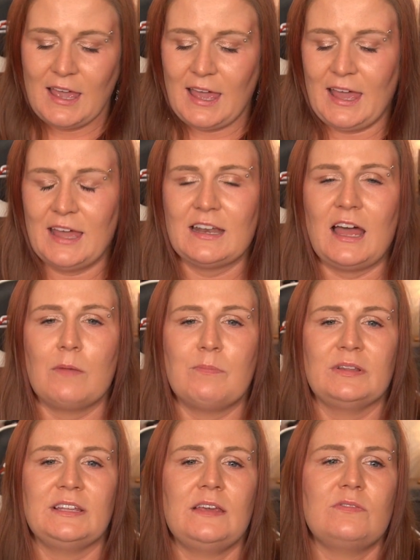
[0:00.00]
And I
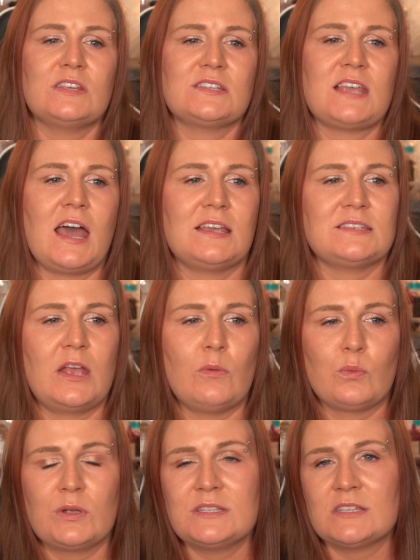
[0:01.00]
believe this has a
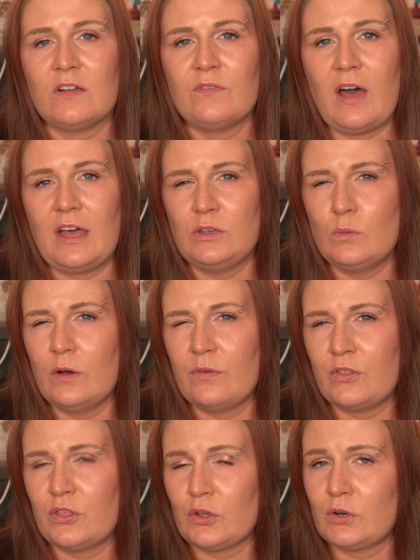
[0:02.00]
retail value of
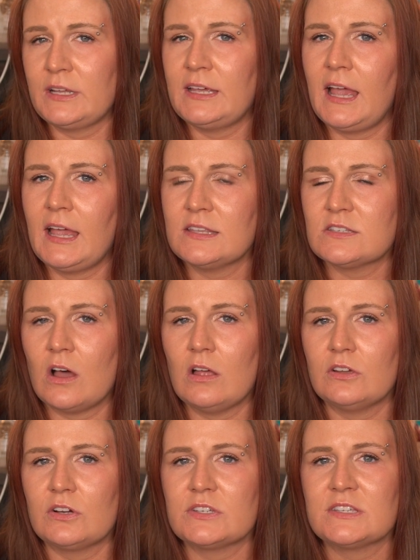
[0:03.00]

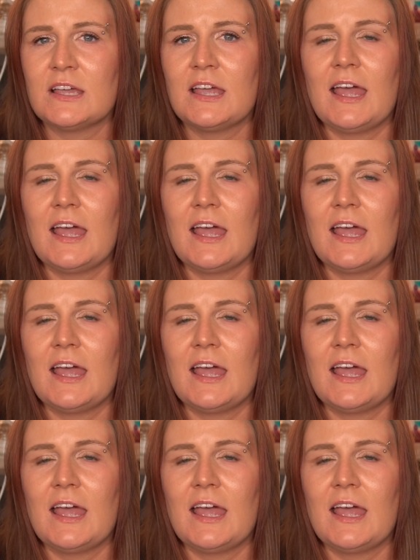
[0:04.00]
$38.